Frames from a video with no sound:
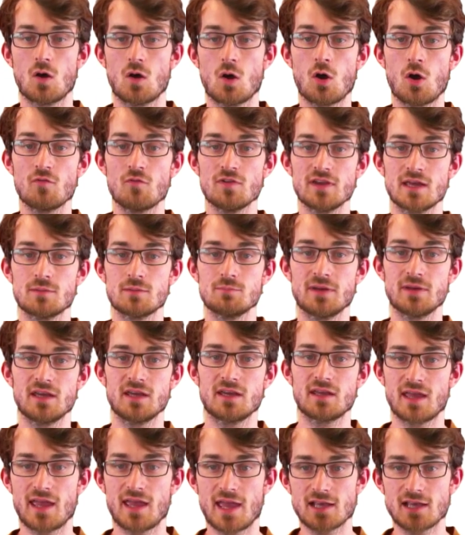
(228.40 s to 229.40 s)
or we can
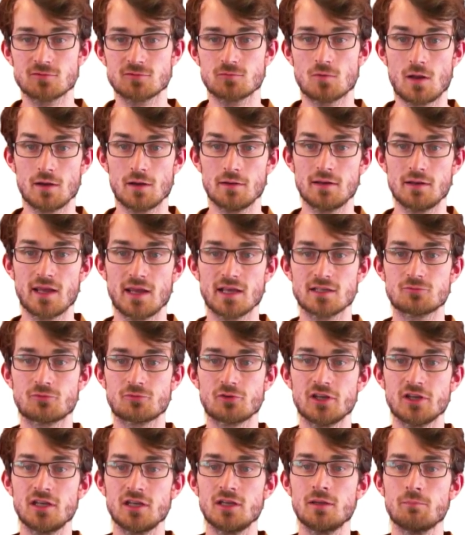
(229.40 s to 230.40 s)
pick x1,
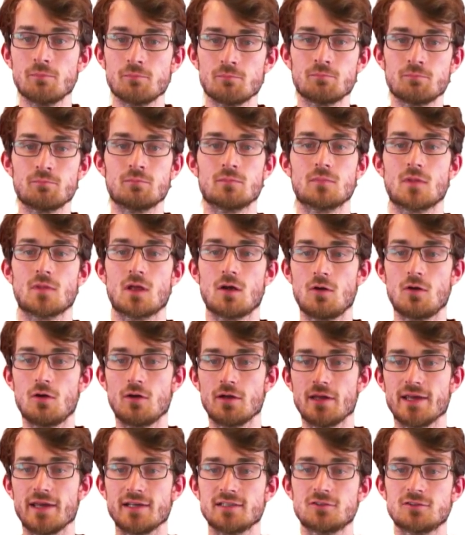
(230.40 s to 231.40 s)
x3,
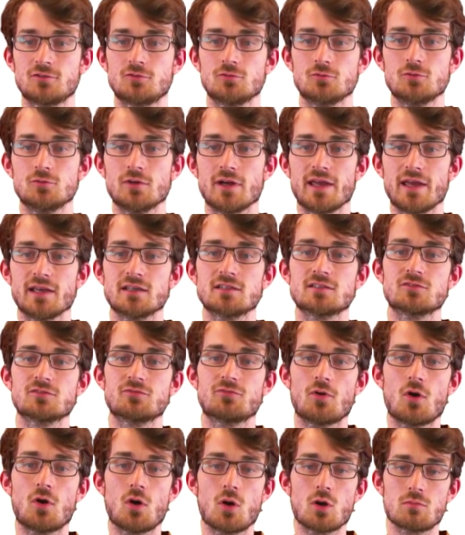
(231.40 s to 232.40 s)
or x2,
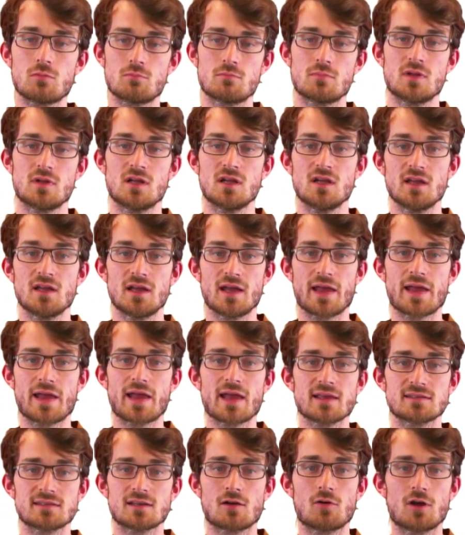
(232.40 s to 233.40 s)
x4
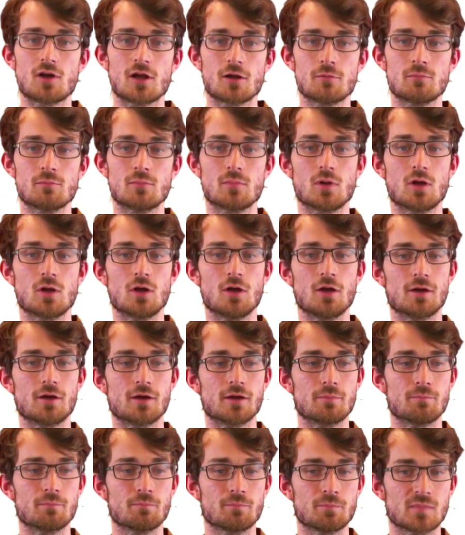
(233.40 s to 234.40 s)
as our
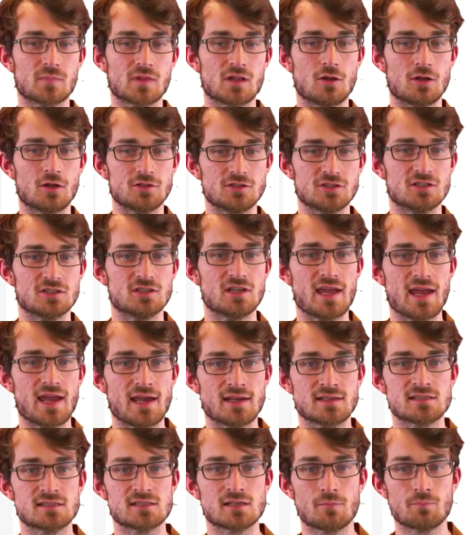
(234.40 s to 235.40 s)
logical
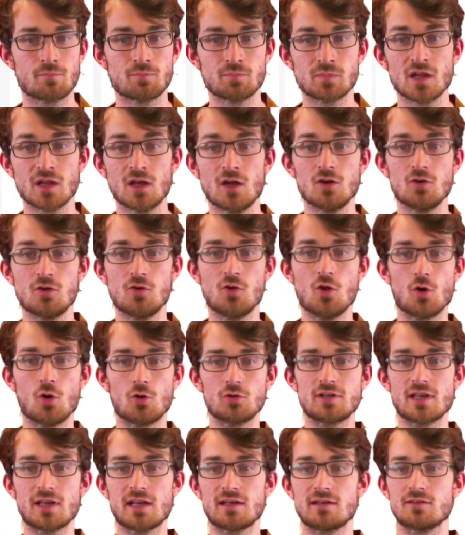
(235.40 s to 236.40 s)
x.
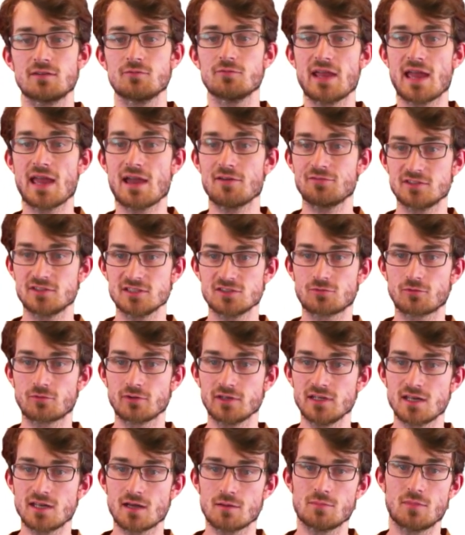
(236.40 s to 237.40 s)
Note that we have this
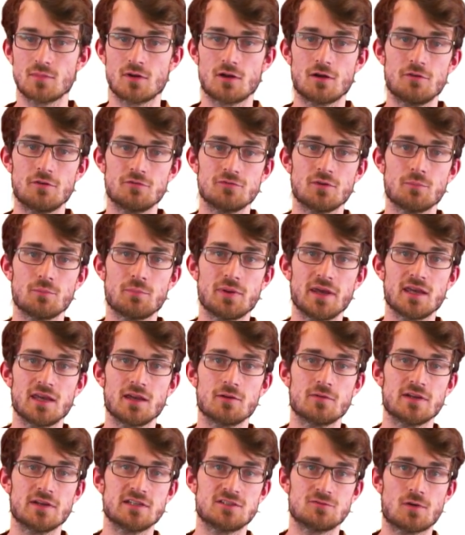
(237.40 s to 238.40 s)
freedom of
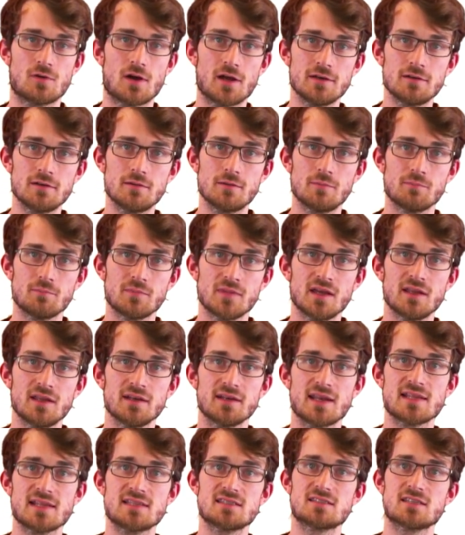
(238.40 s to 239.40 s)
picking which one.
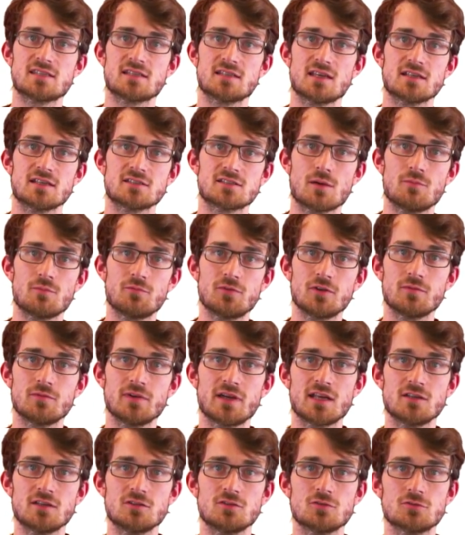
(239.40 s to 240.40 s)
That's something
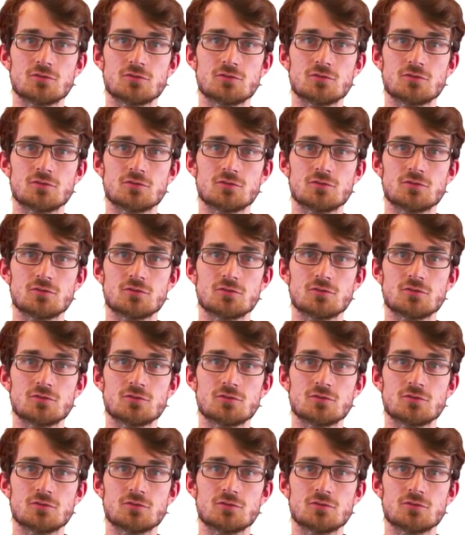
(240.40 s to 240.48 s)
we can